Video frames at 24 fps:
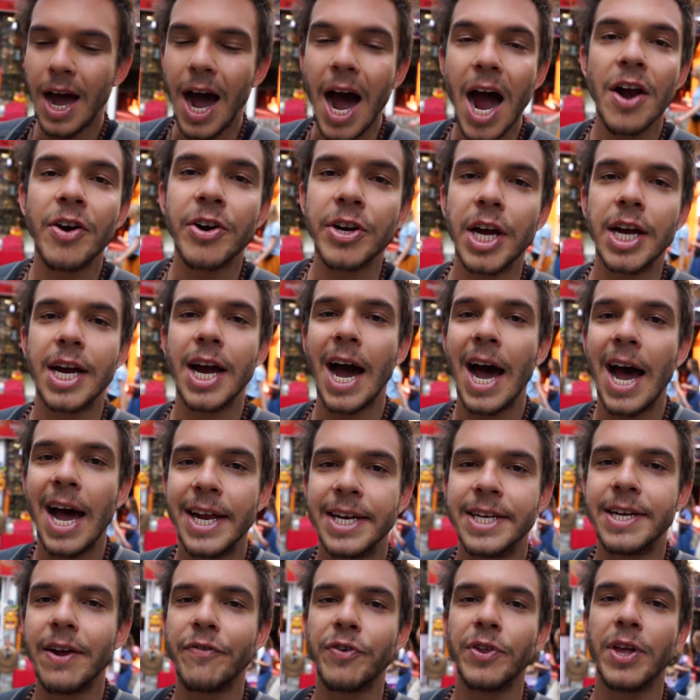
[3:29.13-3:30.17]
Hiring a
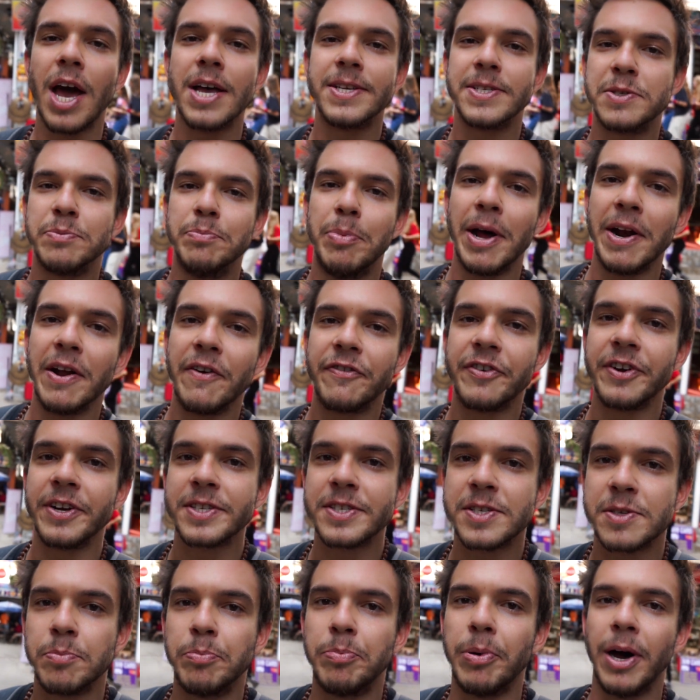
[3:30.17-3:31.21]
guide definitely has its
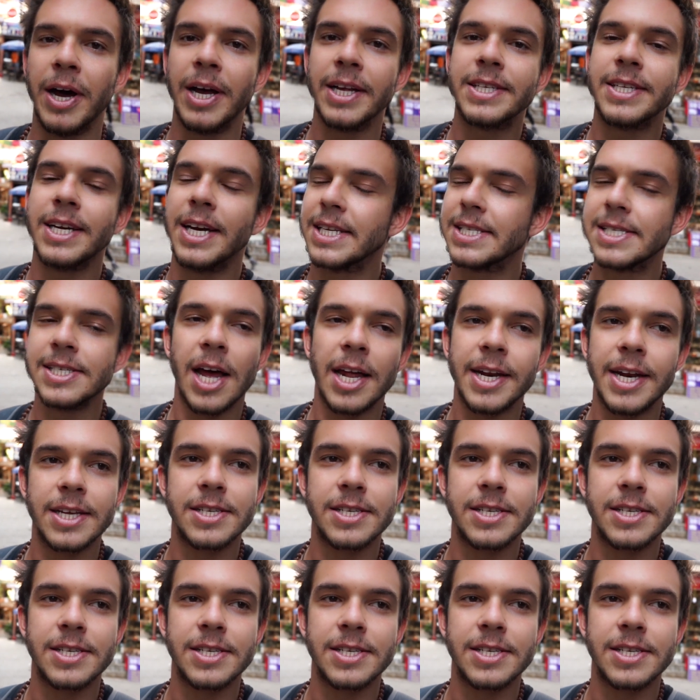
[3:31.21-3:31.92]
benefits, but it's not